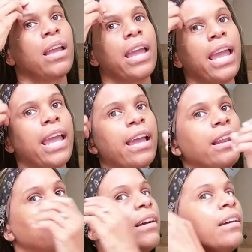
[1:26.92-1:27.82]

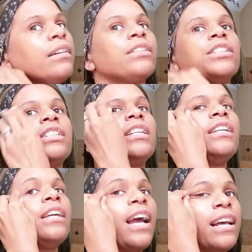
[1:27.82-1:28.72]
And
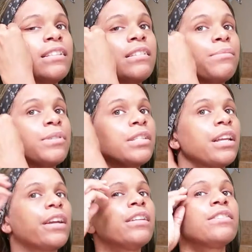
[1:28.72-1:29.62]
she has some
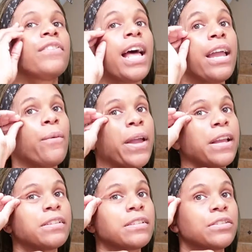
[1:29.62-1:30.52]
serious
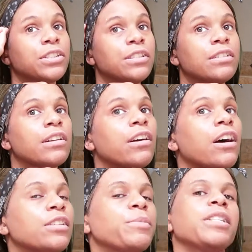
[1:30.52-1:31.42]
flyaways, so she's gonna
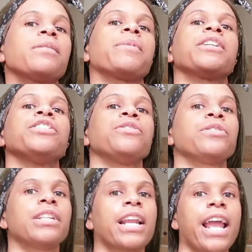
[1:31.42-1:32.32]
cause me some
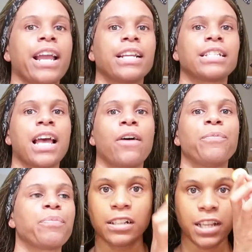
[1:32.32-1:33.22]
issues today, I could tell.
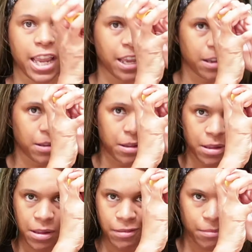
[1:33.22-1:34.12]
I'm gonna take
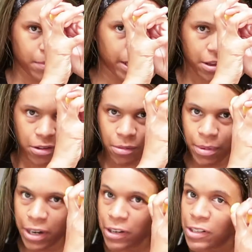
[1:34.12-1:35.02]
my cocoa
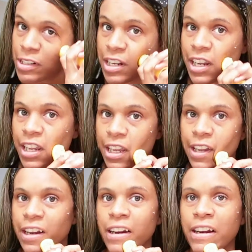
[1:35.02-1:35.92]
butter stick
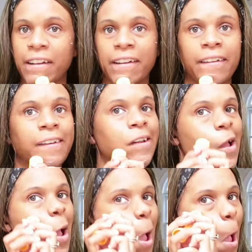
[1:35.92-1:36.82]
here,
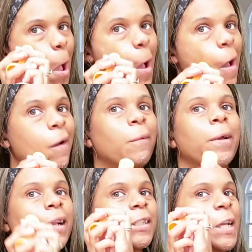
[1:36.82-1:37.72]

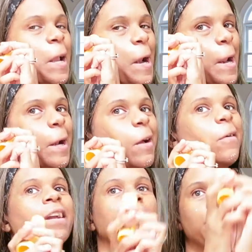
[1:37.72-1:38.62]
and I
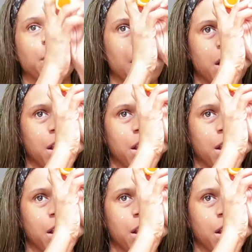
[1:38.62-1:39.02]
know it can be a